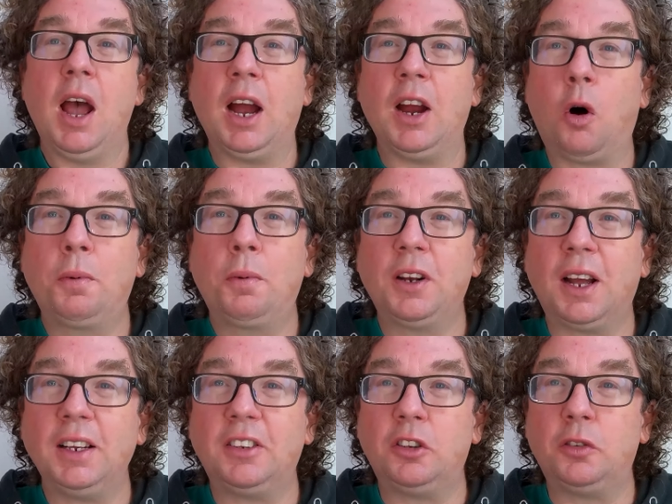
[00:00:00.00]
I hope you
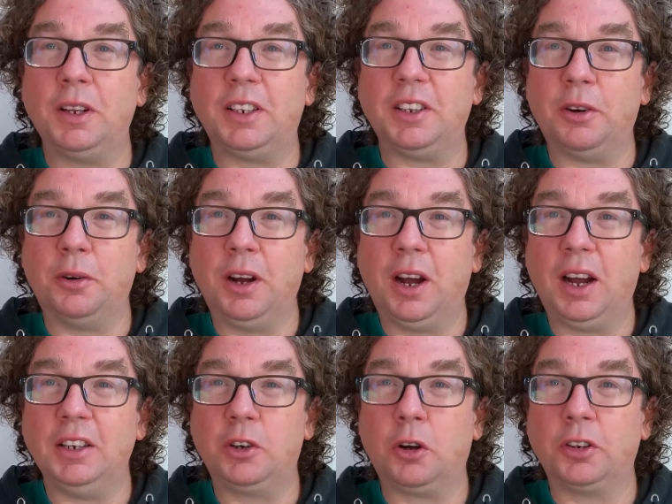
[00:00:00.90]
liked this video
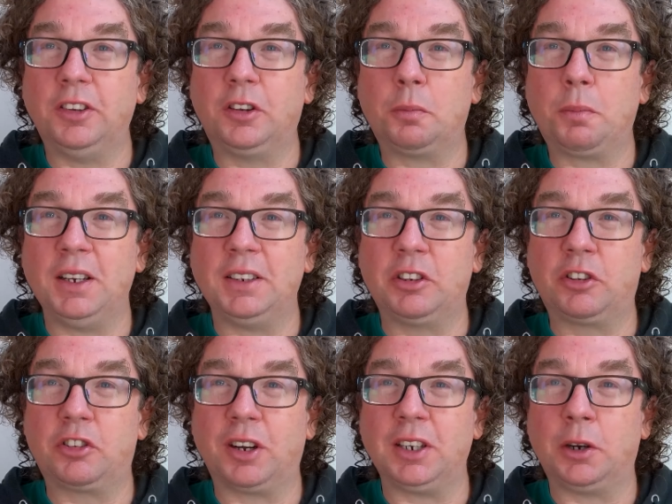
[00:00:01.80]
and you got inspired to
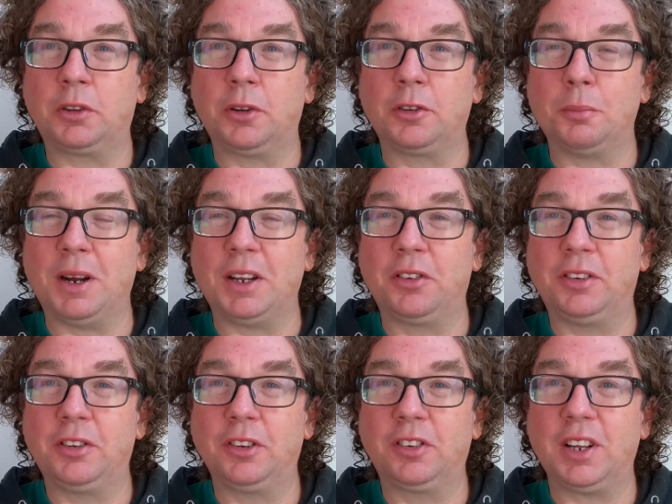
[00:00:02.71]
try out those
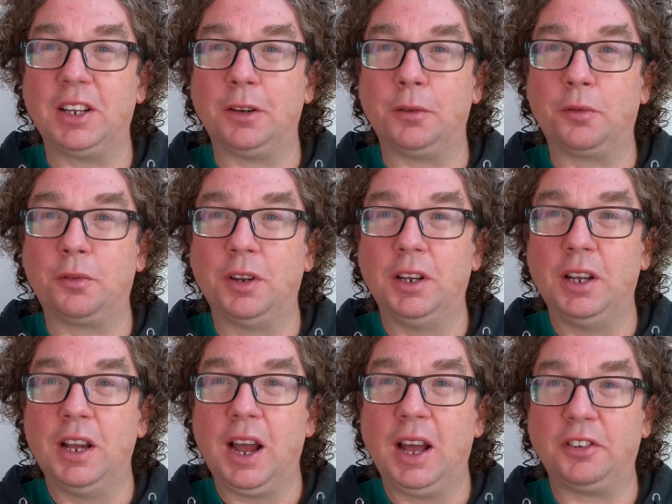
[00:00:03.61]
methods yourself
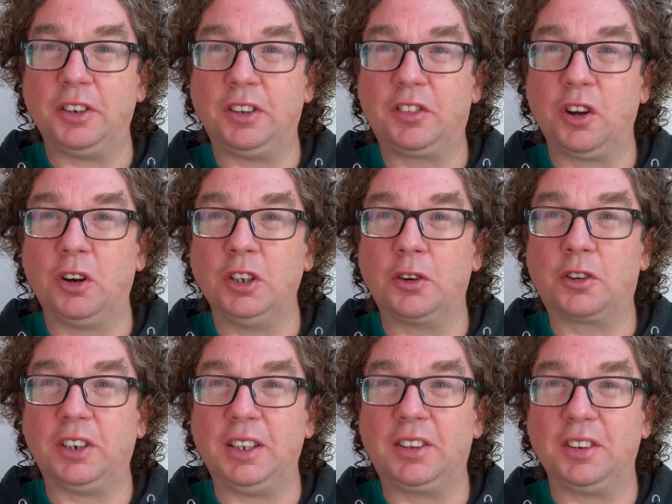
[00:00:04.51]
and restore your
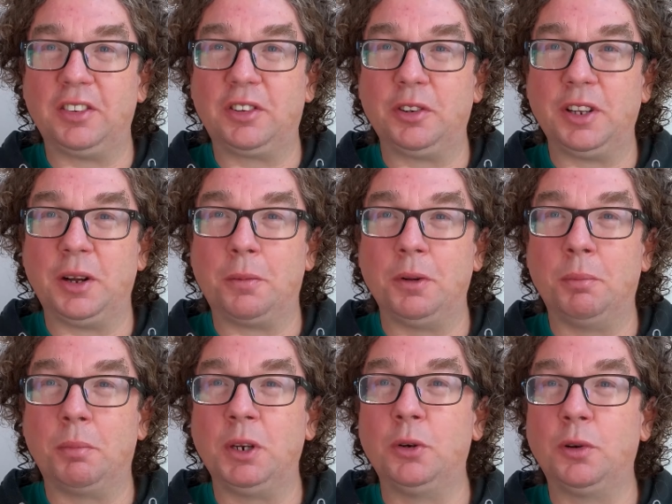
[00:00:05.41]
crystals to their
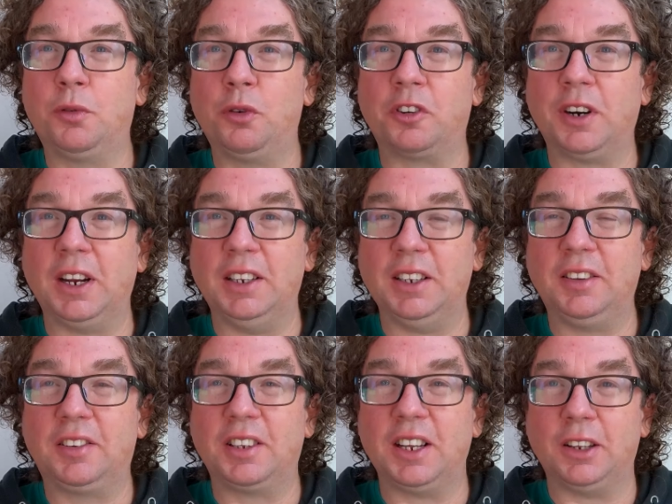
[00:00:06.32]
beautiful
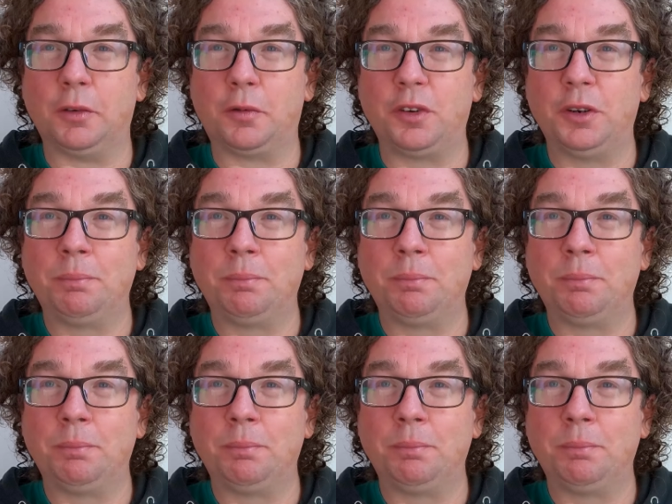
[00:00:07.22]
radiant self.